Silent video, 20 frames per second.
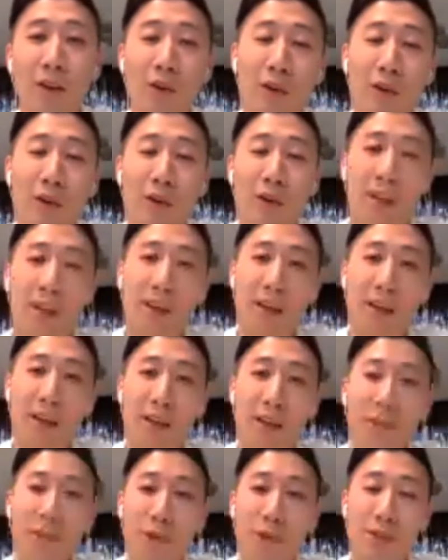Okay,
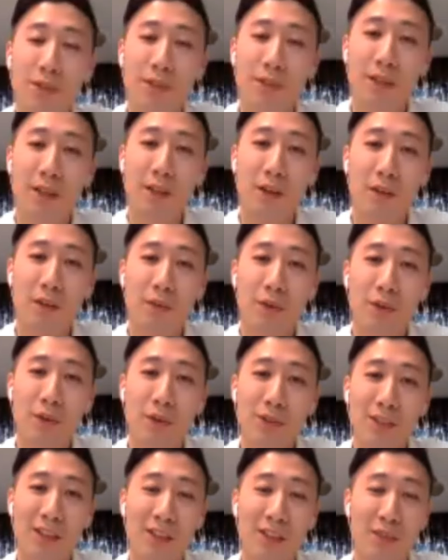and if you are staying, of
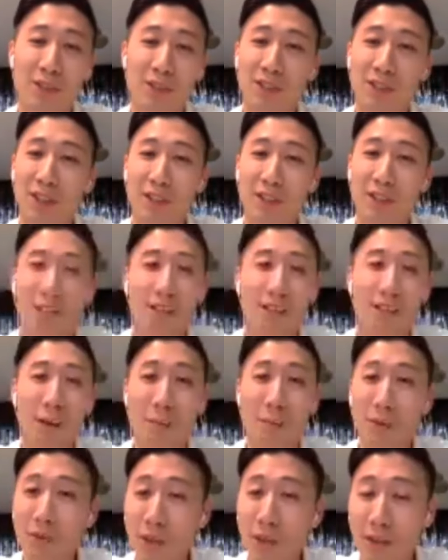course, like if you are staying in
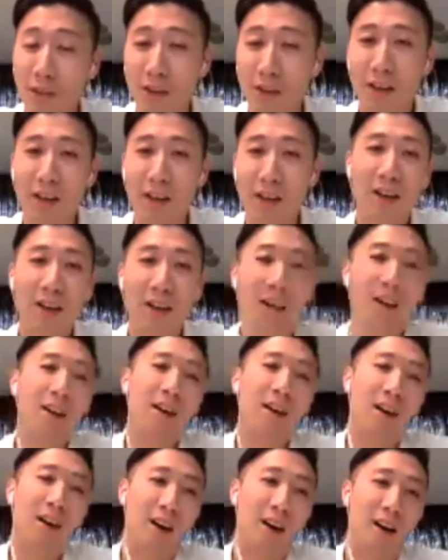Damansara,
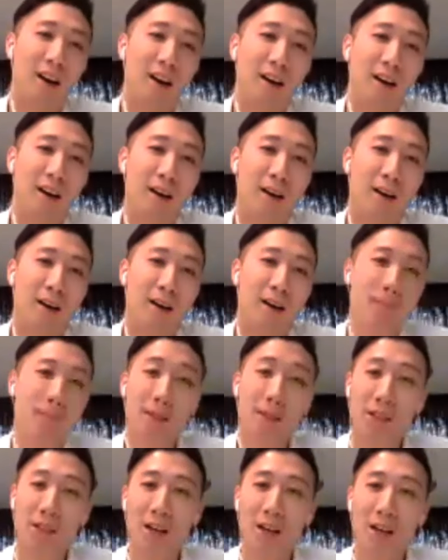
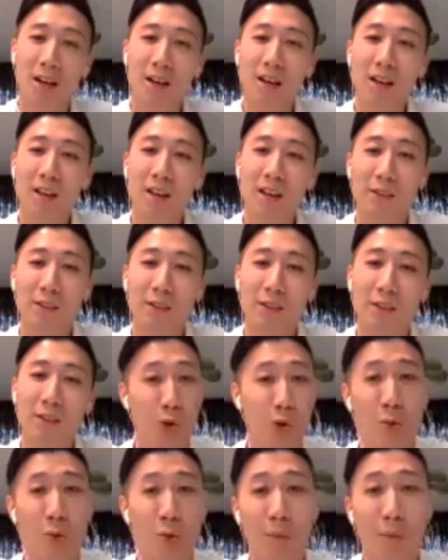Bangsa, your
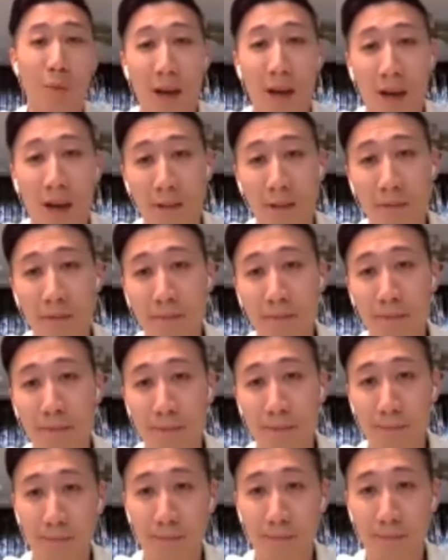score will be high.
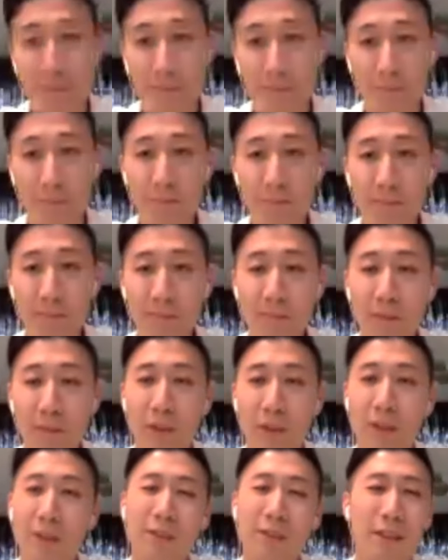
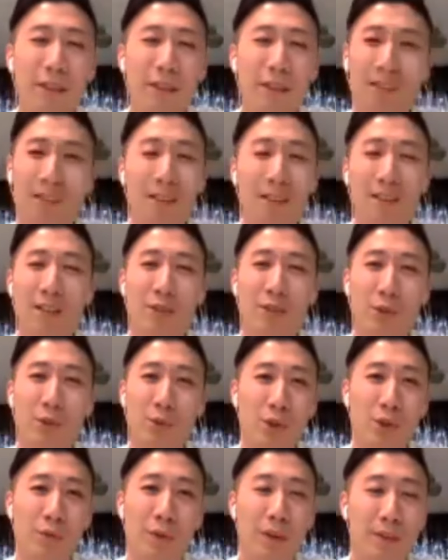Okay, that is
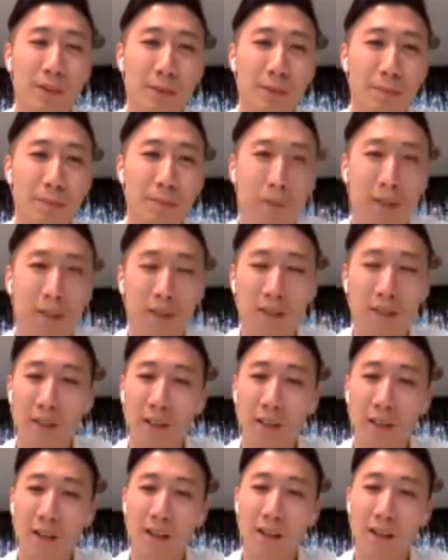also a very typical